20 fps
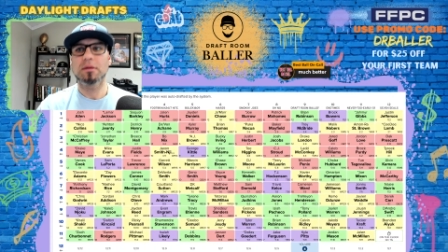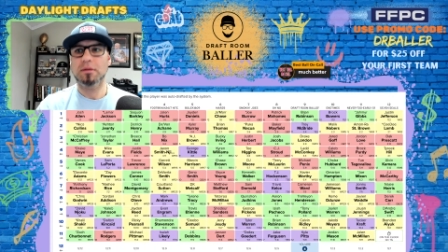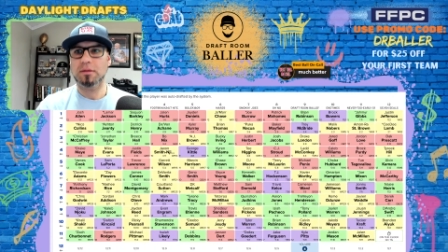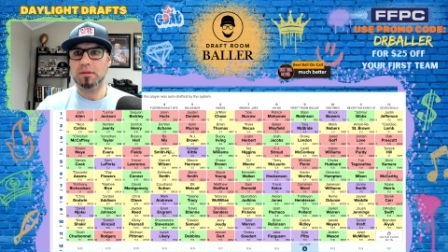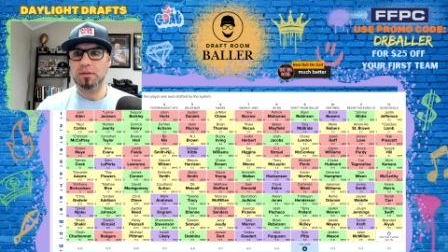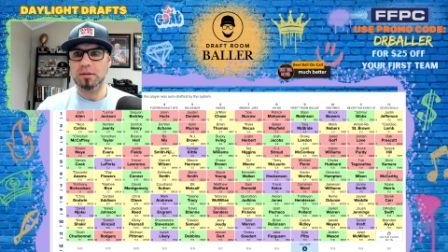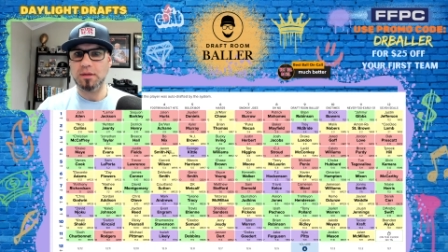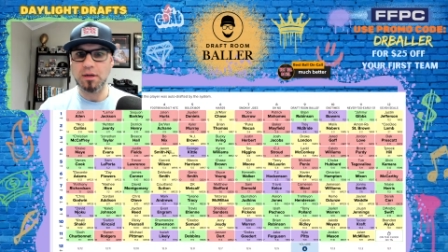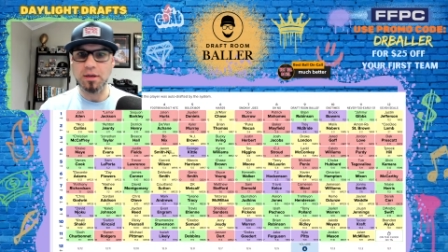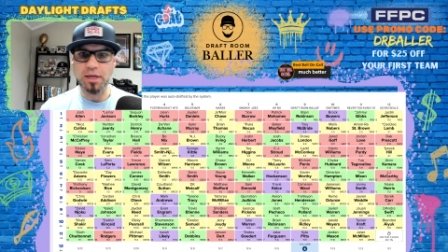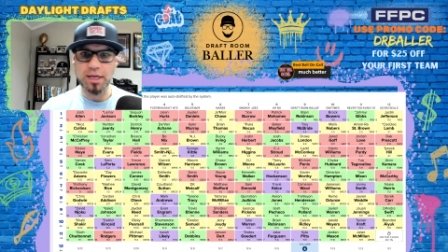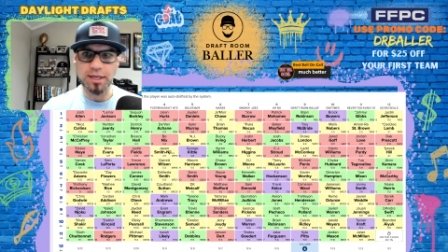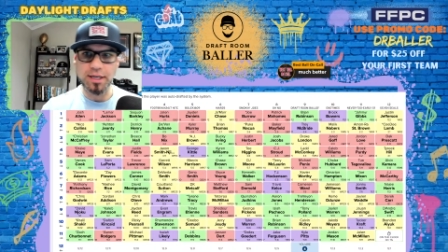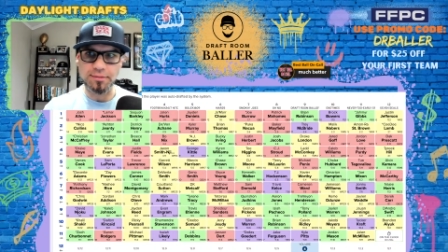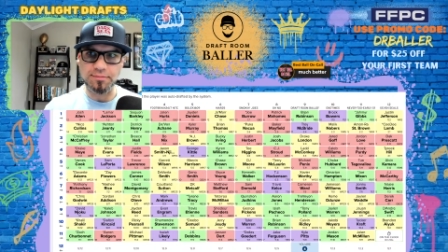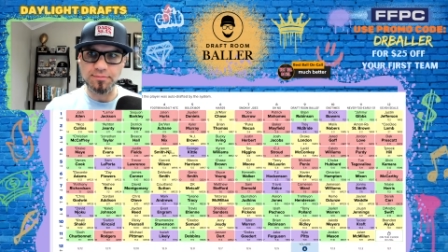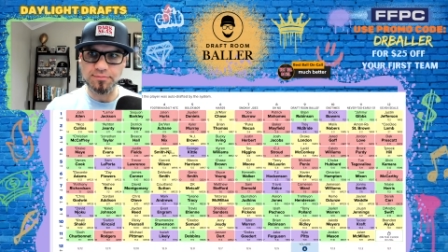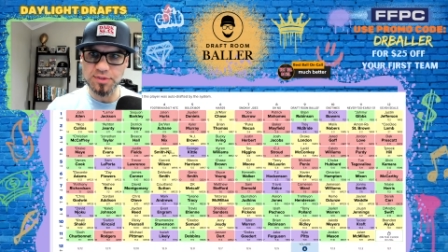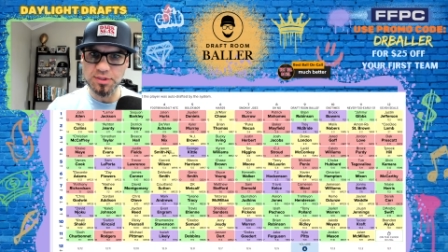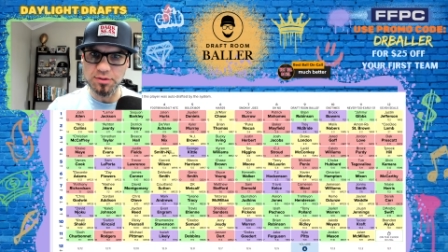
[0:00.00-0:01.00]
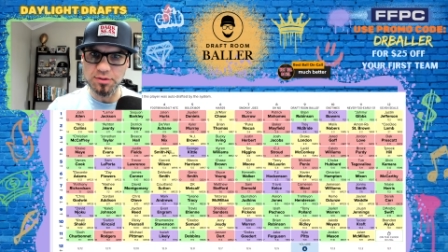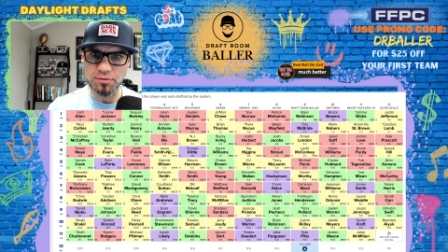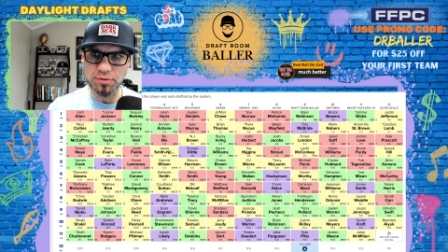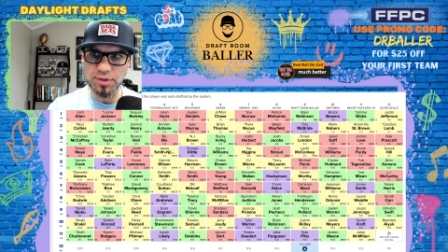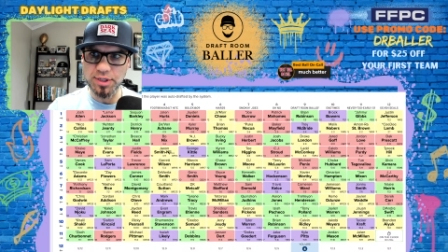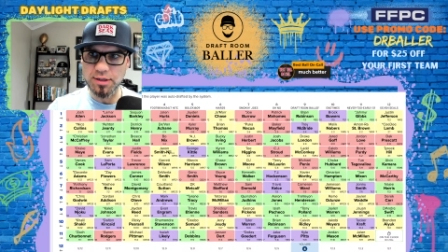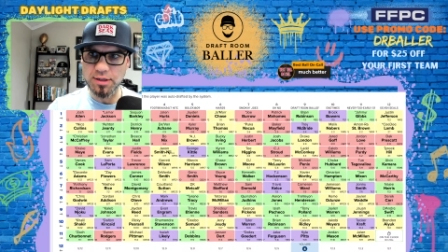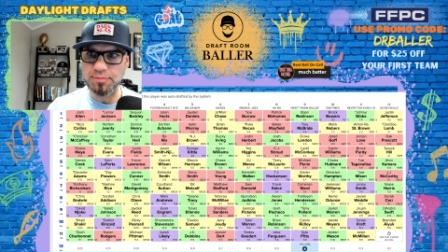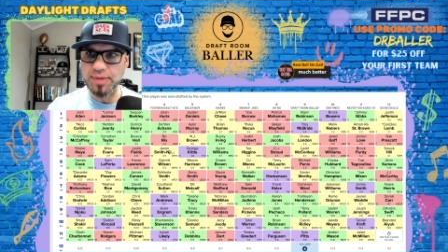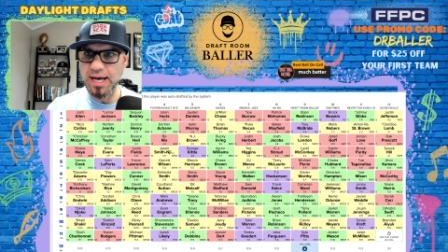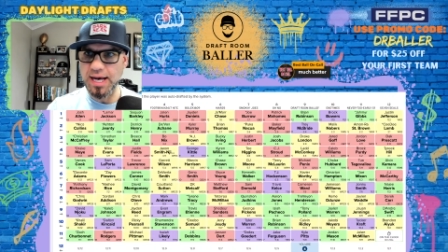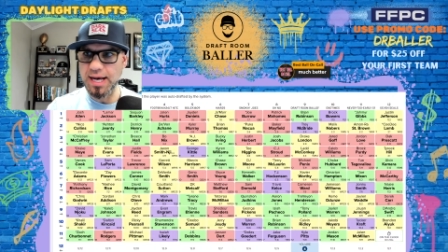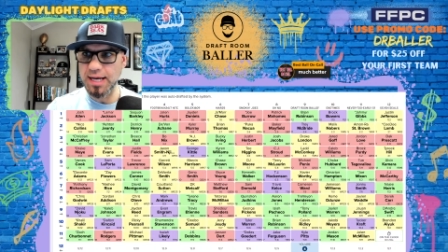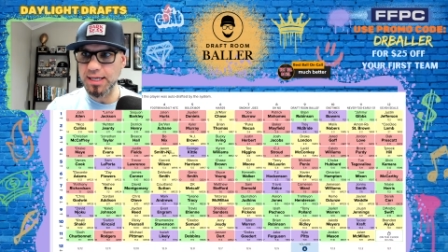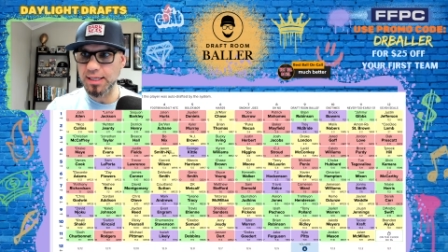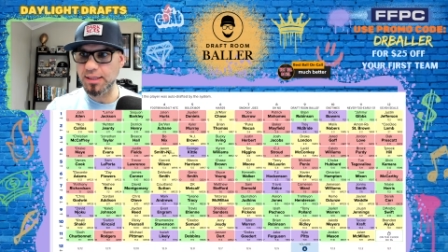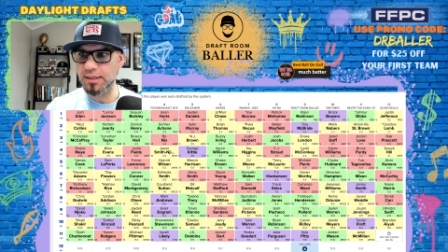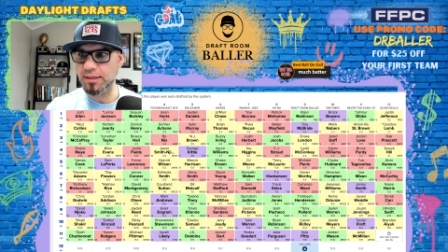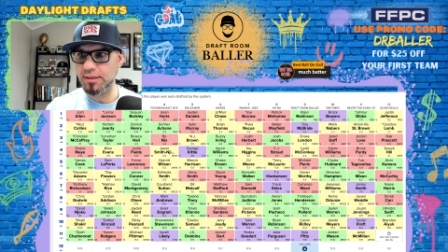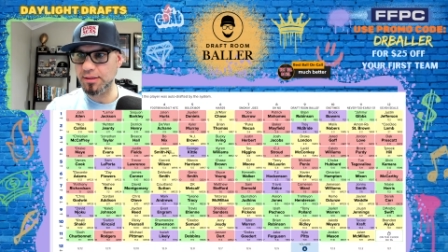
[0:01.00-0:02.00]
All right, so we are
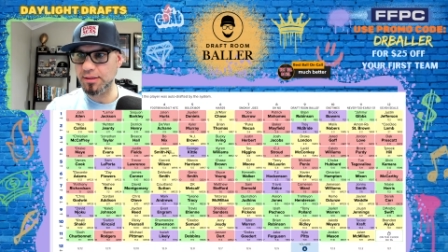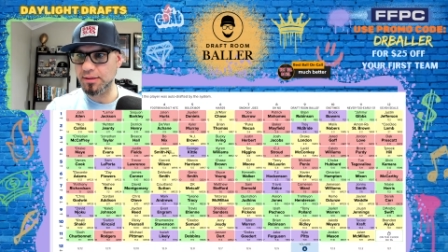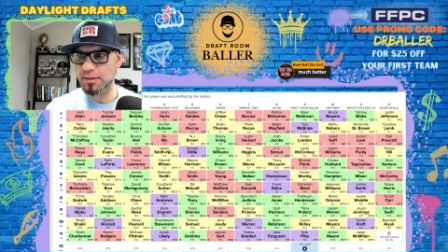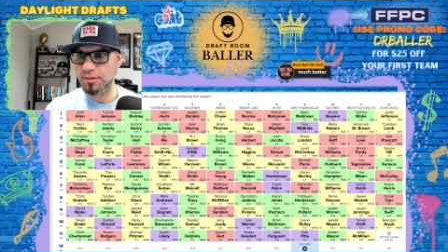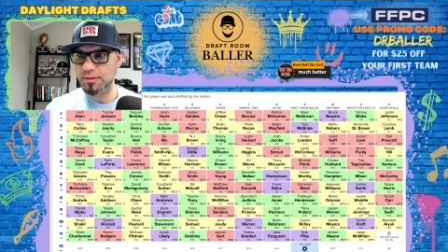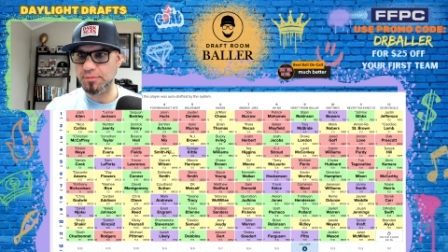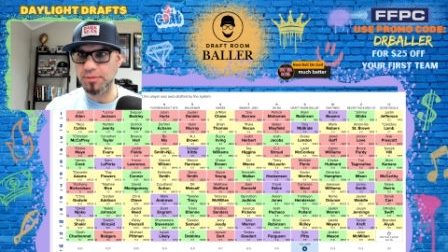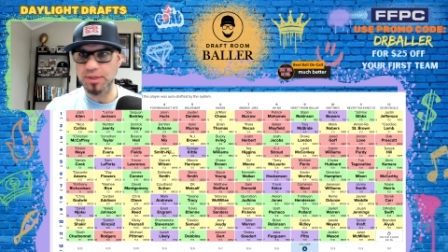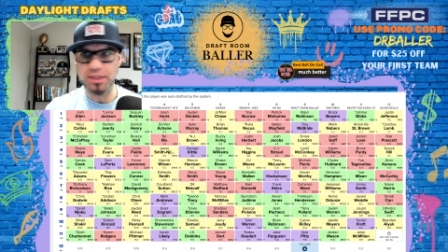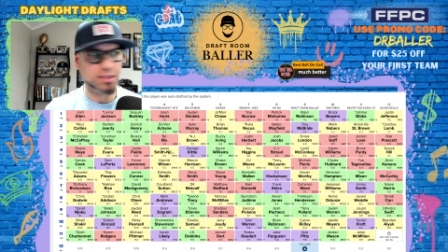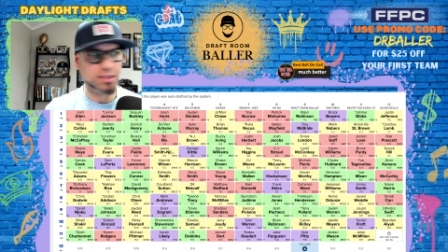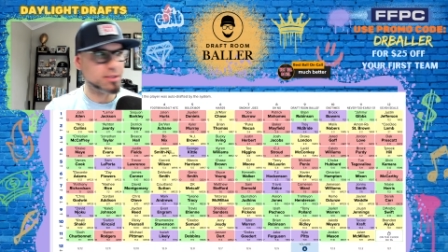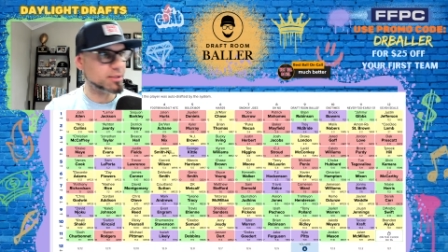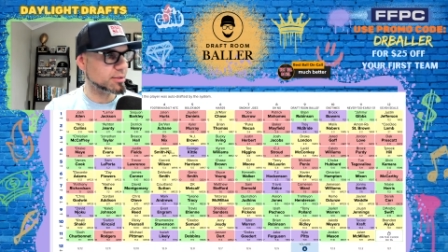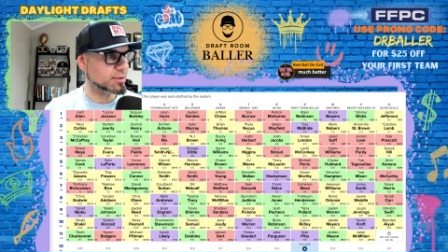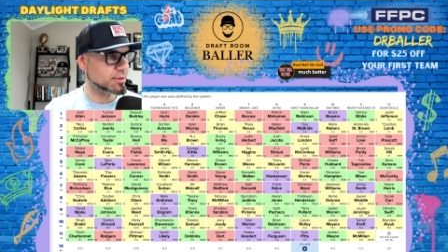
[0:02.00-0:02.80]
back. I'm gonna